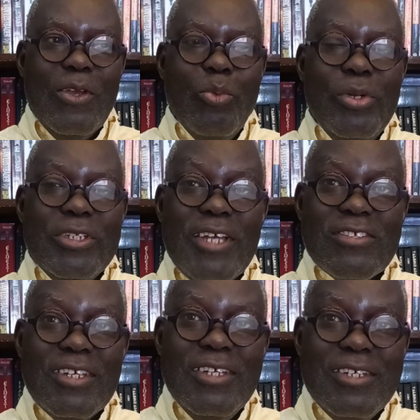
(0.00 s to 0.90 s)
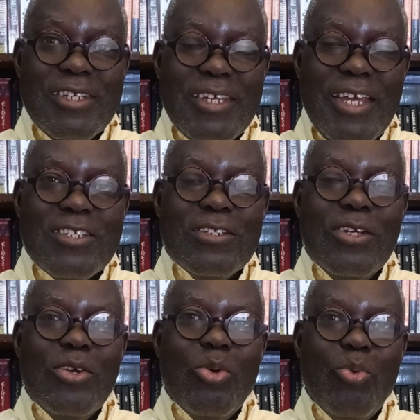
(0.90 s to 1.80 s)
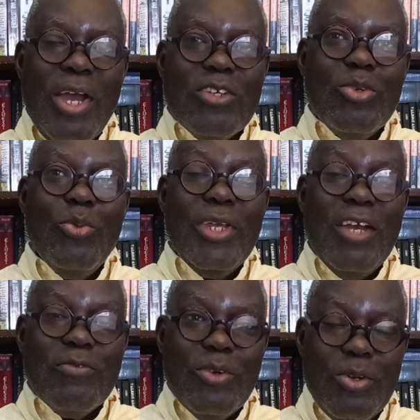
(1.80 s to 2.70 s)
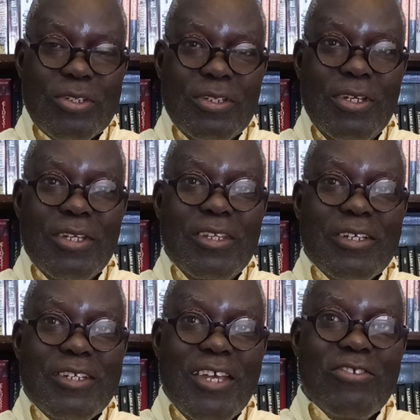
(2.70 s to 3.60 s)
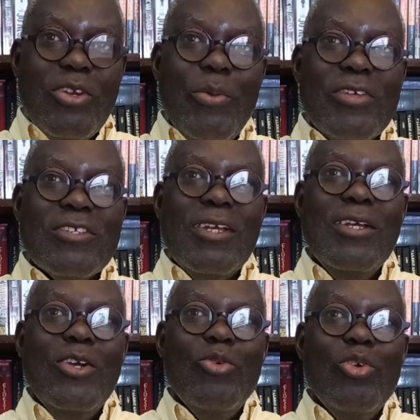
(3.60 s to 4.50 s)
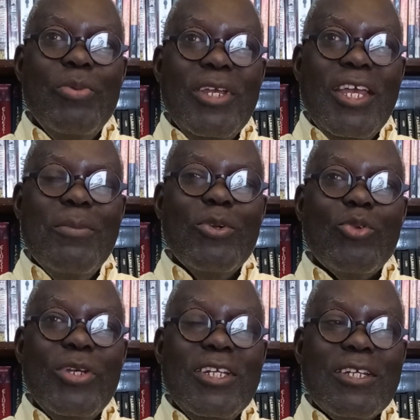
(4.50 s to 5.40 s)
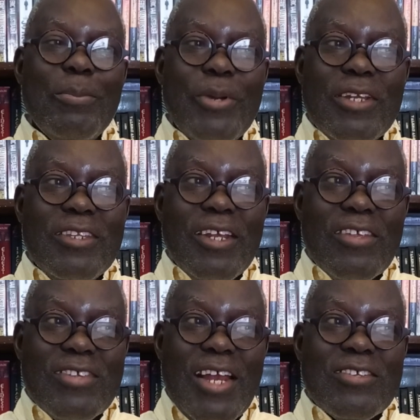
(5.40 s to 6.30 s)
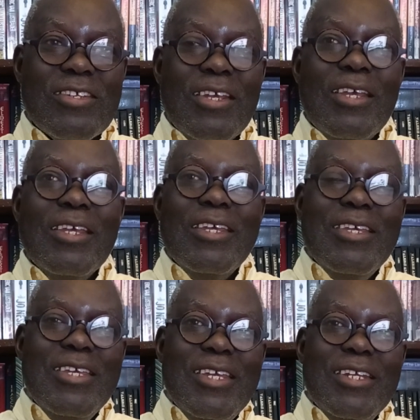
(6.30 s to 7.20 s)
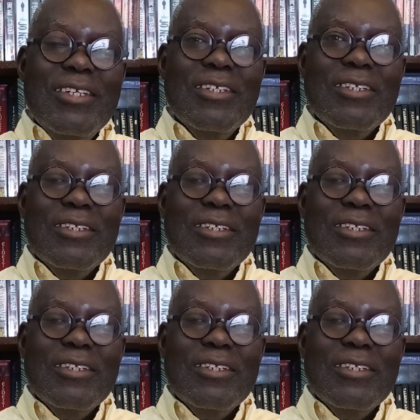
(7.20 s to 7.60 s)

We just indicate what we have got. The test requester will be able to interpret the results in